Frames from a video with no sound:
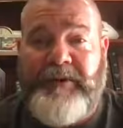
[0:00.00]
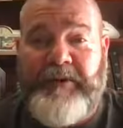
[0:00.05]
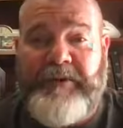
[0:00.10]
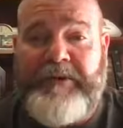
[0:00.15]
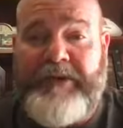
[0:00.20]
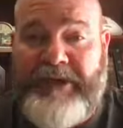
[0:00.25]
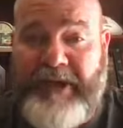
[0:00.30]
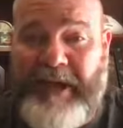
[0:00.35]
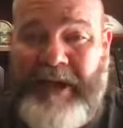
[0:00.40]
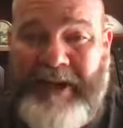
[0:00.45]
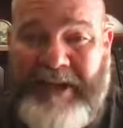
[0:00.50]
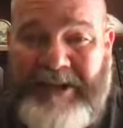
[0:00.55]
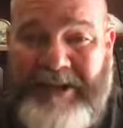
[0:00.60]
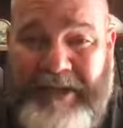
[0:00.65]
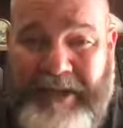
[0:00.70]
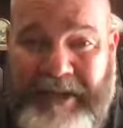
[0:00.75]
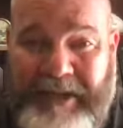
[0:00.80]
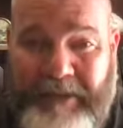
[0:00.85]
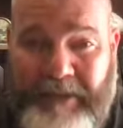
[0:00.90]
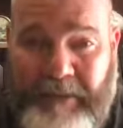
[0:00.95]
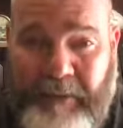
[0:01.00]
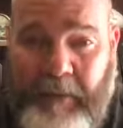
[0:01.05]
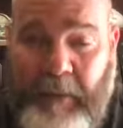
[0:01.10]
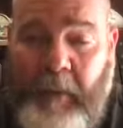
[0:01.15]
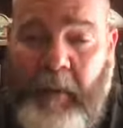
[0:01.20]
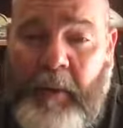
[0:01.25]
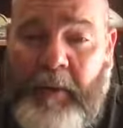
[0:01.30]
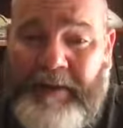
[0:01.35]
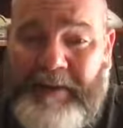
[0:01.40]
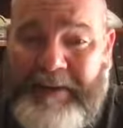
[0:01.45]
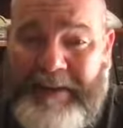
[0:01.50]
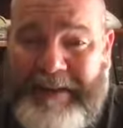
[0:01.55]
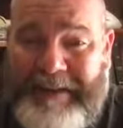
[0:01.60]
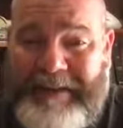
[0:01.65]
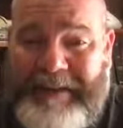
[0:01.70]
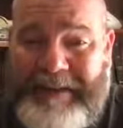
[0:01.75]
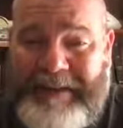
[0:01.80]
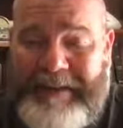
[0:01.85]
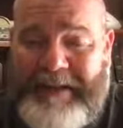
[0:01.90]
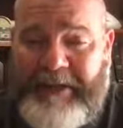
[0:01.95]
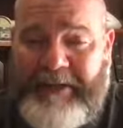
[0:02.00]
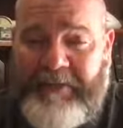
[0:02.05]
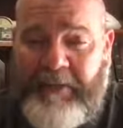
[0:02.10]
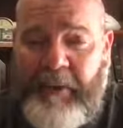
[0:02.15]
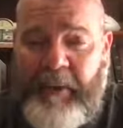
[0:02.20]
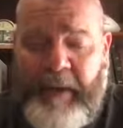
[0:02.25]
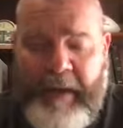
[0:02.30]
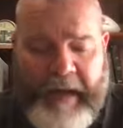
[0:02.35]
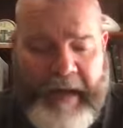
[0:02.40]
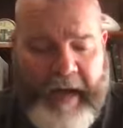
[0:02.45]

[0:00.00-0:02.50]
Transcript: to judge Israel or to lead Israel.